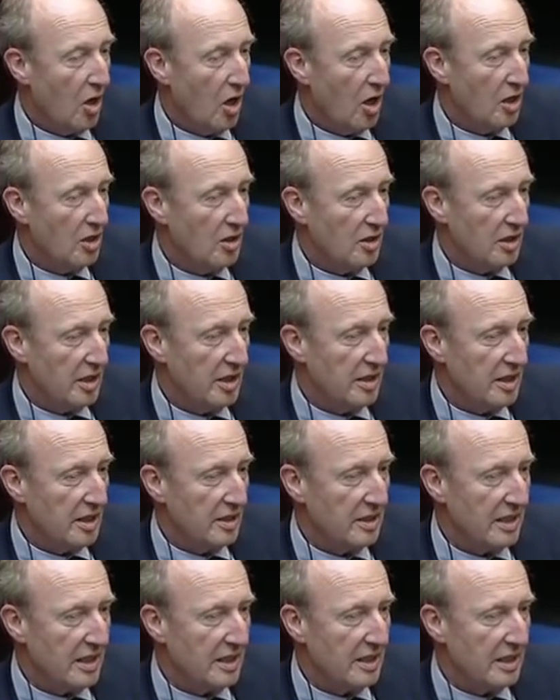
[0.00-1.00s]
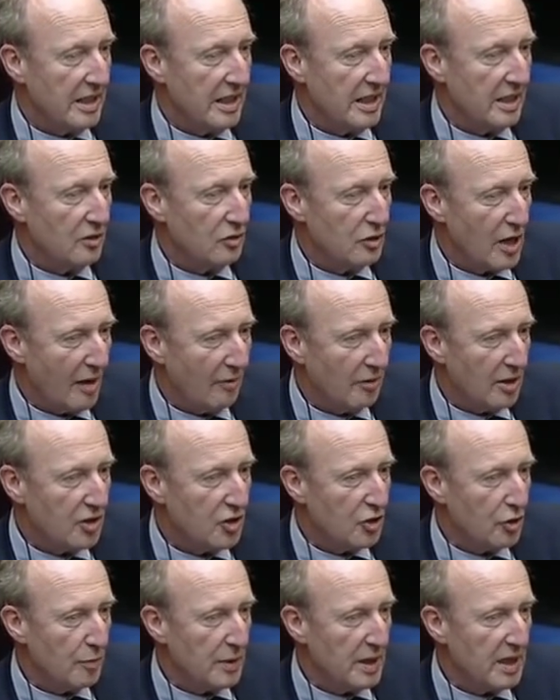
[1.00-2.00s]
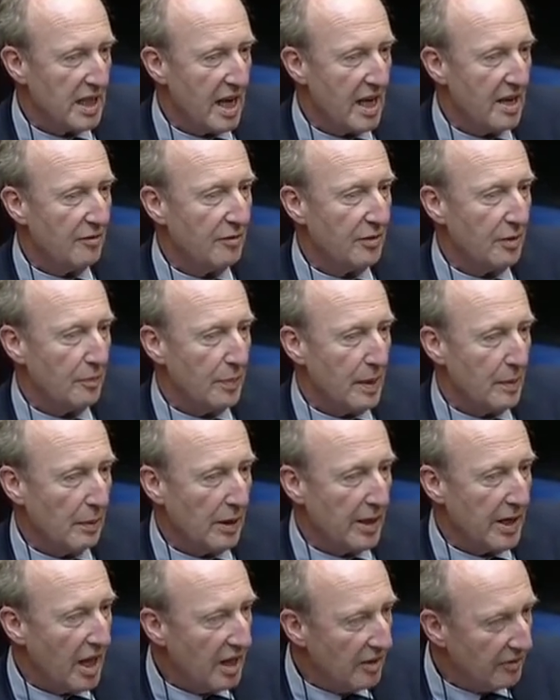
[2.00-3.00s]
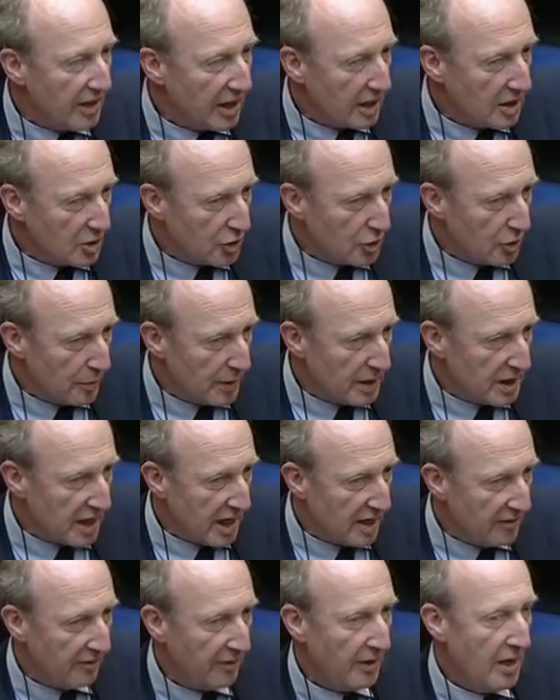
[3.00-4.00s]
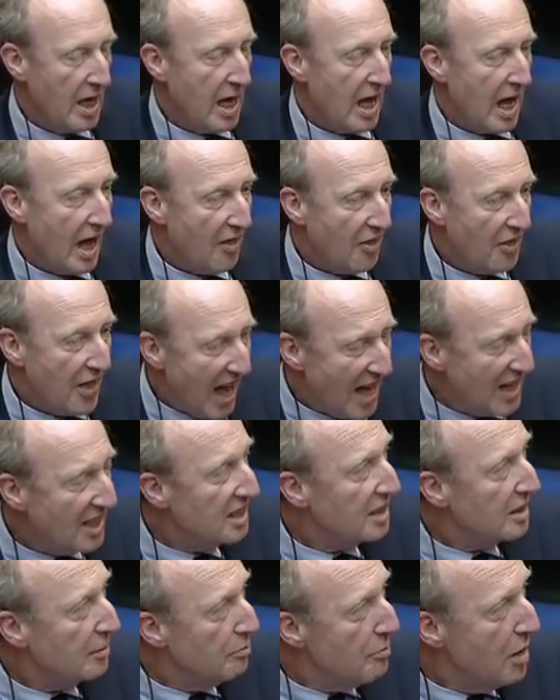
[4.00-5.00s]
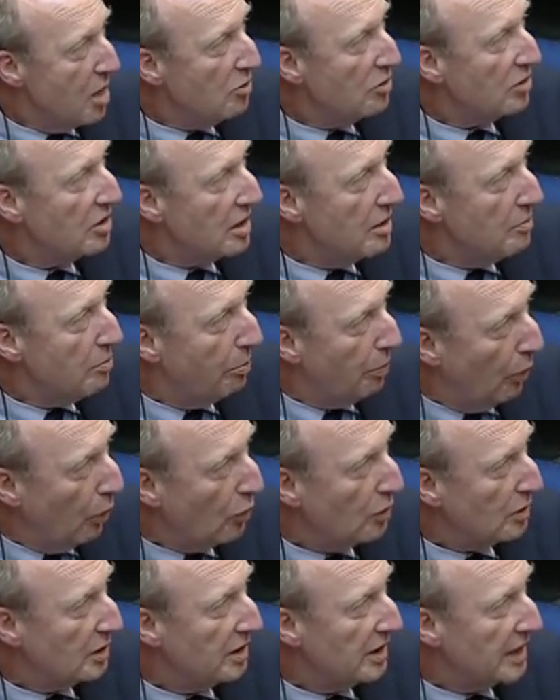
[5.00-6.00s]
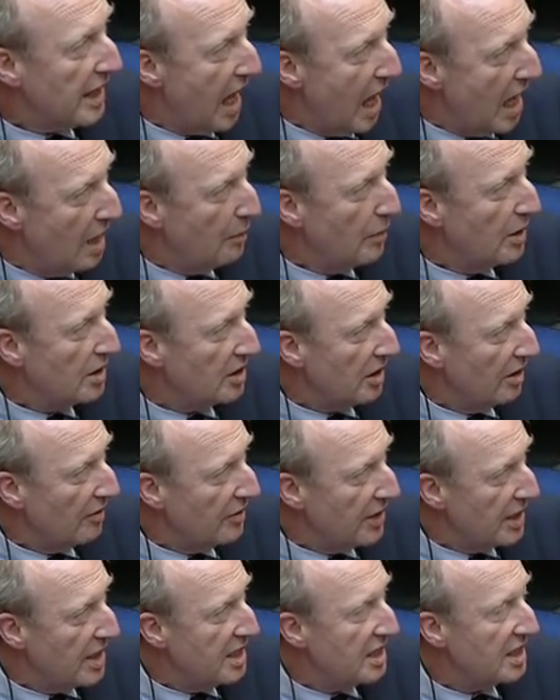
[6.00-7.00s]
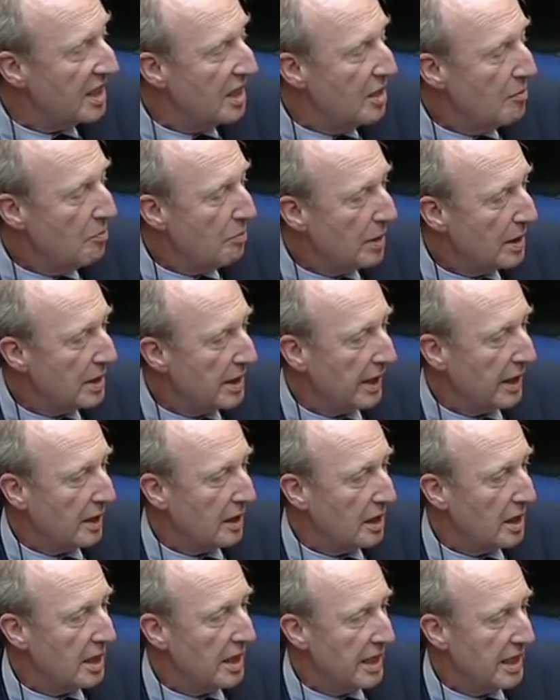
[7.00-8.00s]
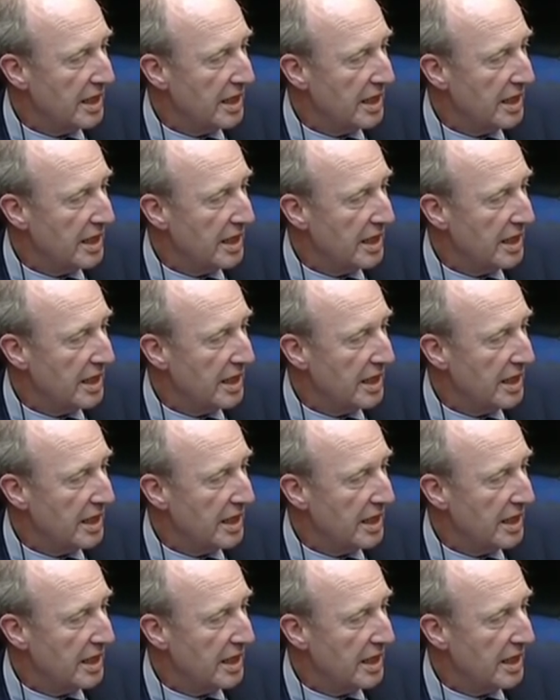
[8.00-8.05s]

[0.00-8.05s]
uh, that, that, that the travelers should be safe, that people in other vehicles should be safe. And that is the most important element of these particular